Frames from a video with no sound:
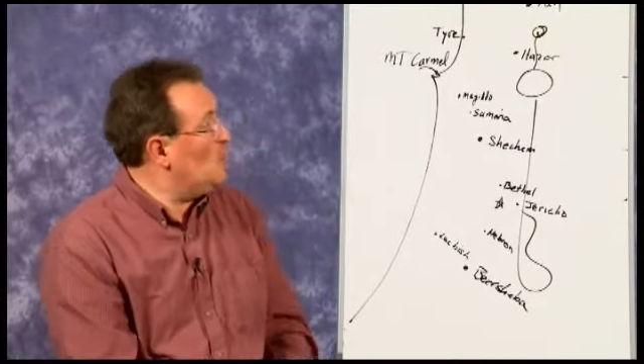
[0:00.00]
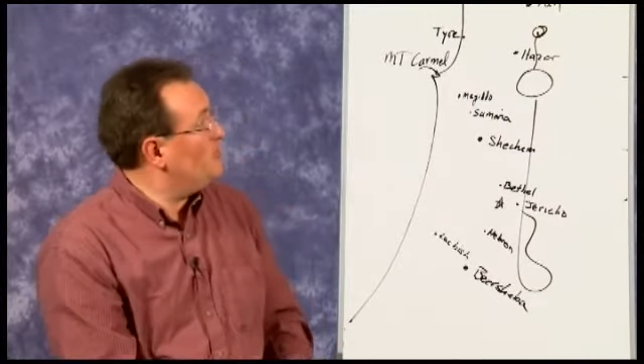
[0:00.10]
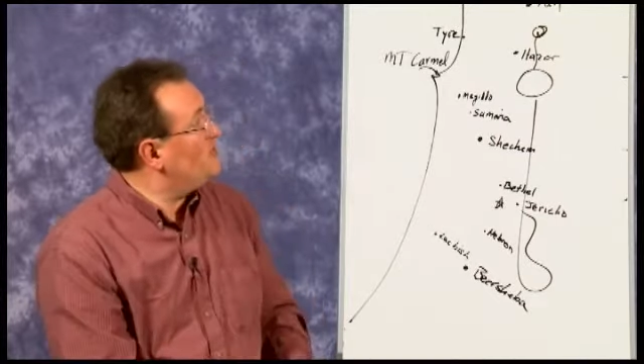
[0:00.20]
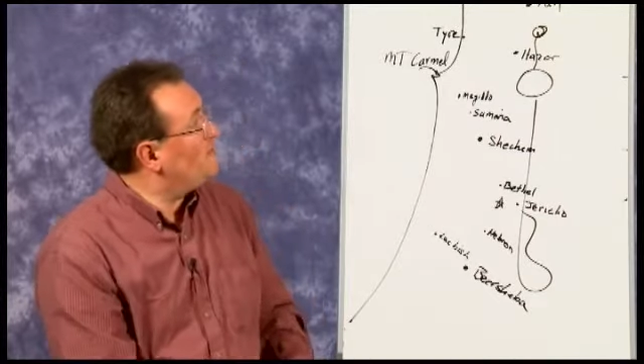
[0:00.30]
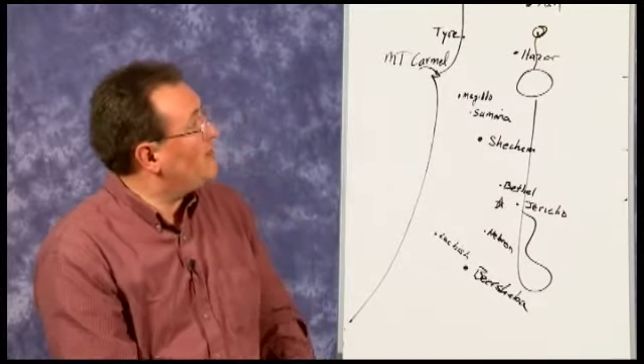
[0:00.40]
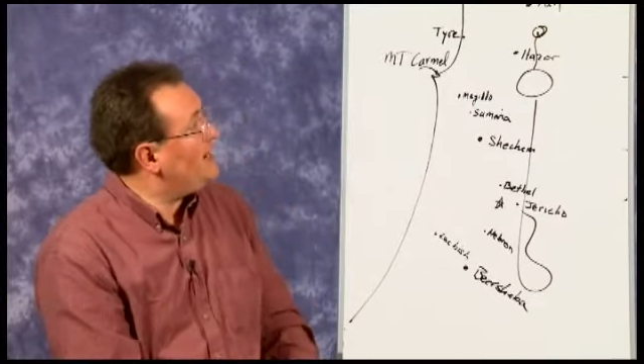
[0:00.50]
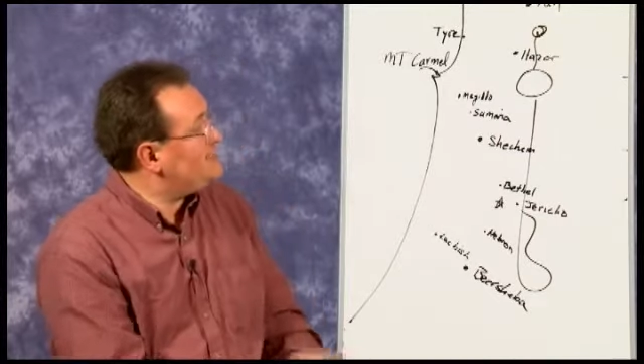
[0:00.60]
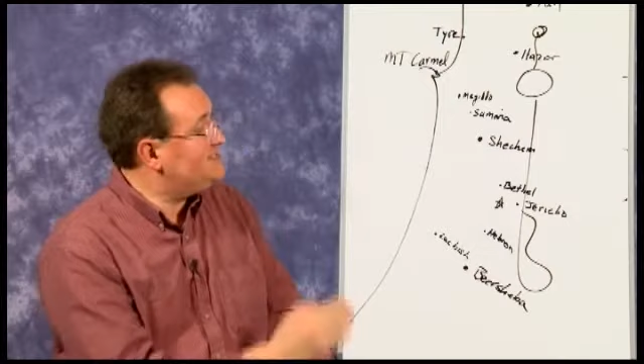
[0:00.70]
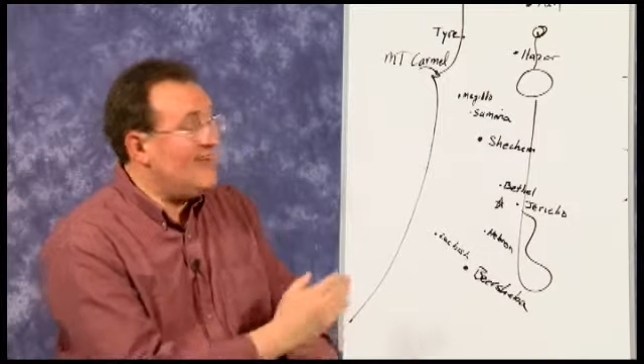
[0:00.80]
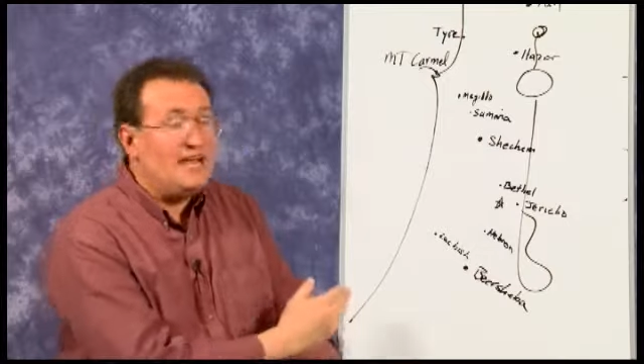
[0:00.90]
But the
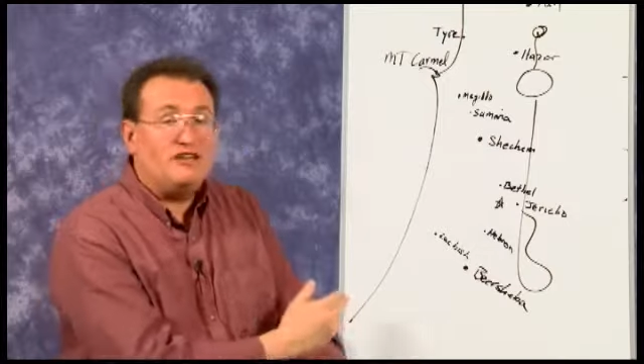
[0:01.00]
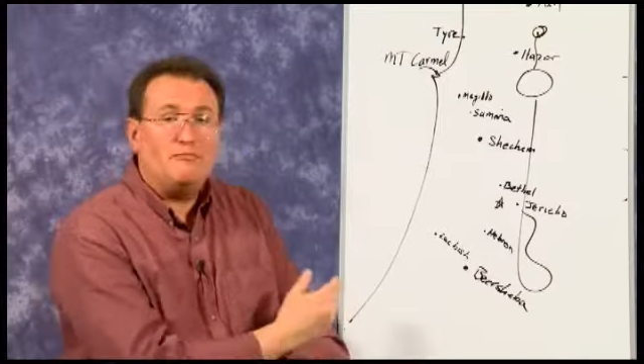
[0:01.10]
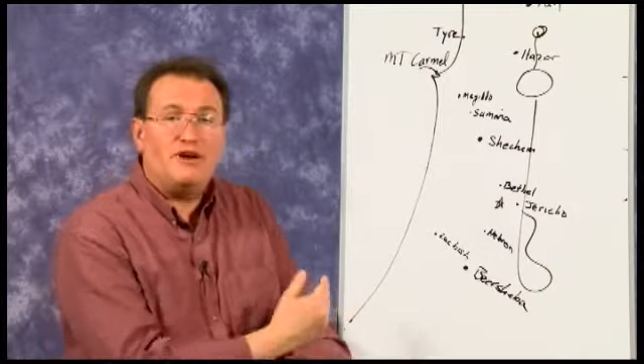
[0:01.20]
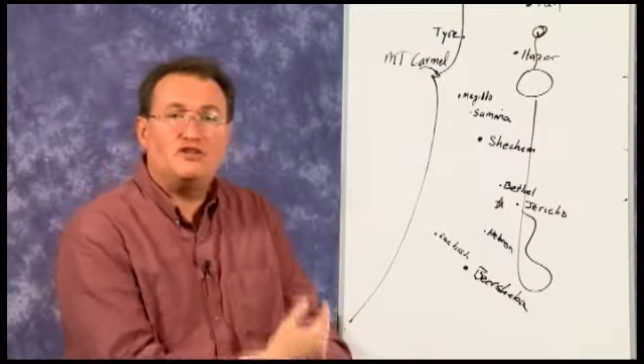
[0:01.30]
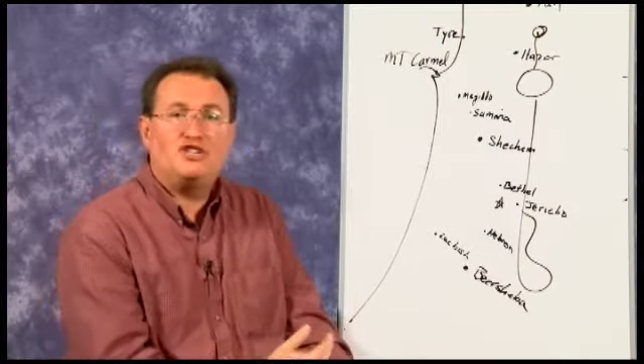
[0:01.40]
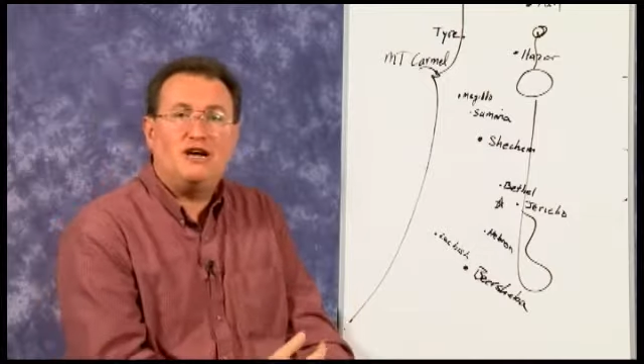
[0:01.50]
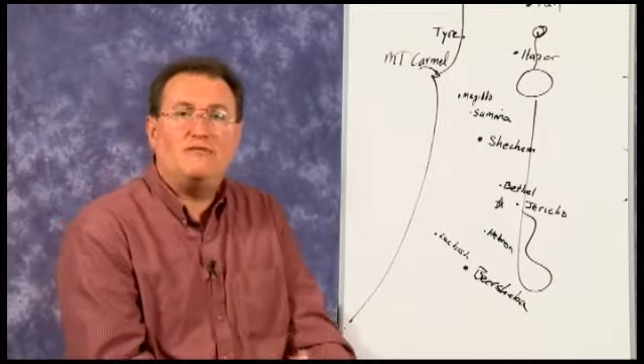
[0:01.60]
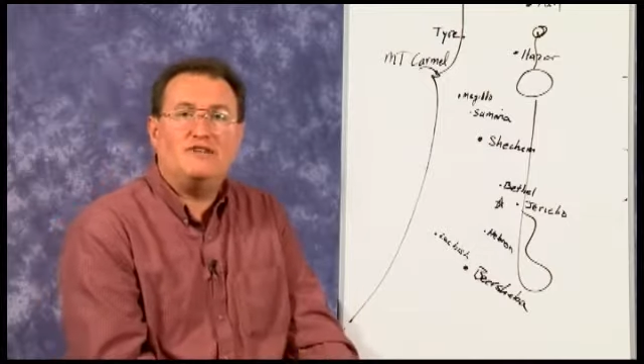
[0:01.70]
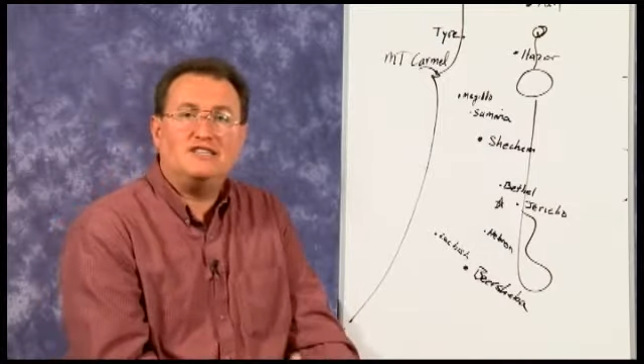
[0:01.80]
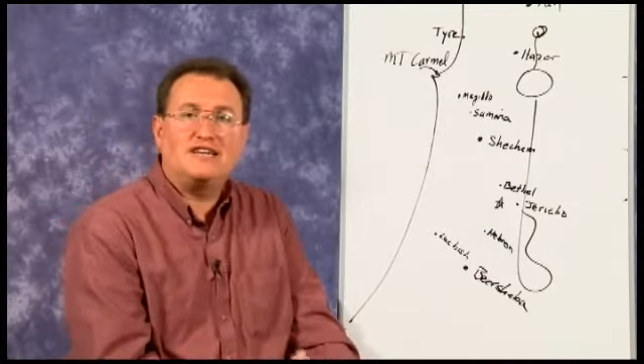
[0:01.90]
phrase Dan to
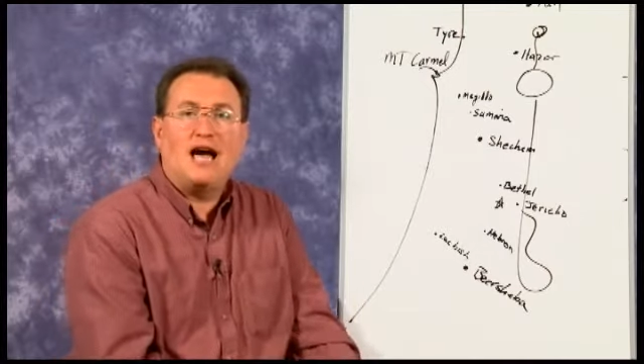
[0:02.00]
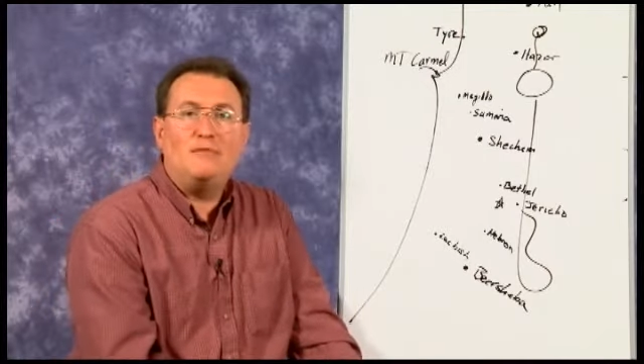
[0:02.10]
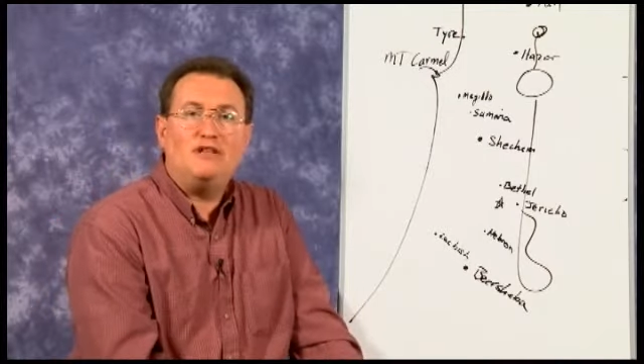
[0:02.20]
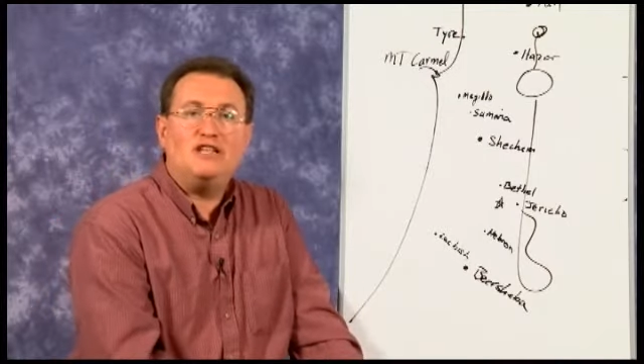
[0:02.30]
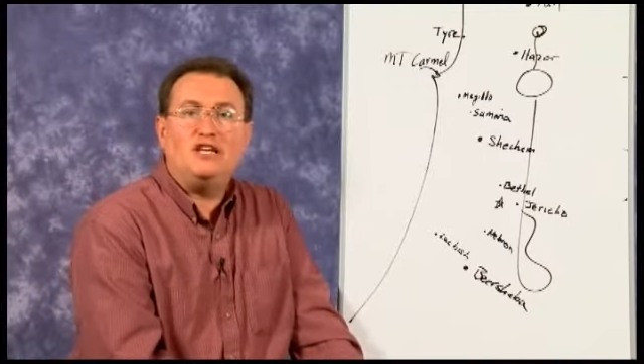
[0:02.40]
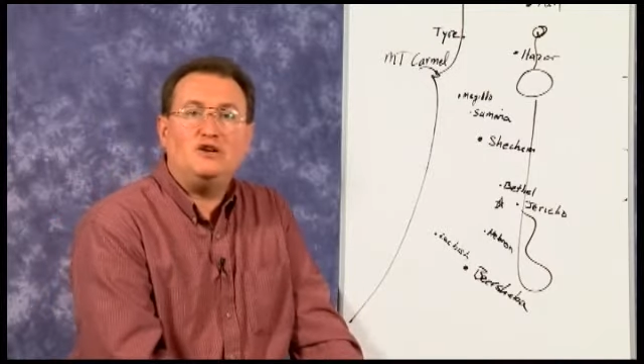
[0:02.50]
Beersheba is commonly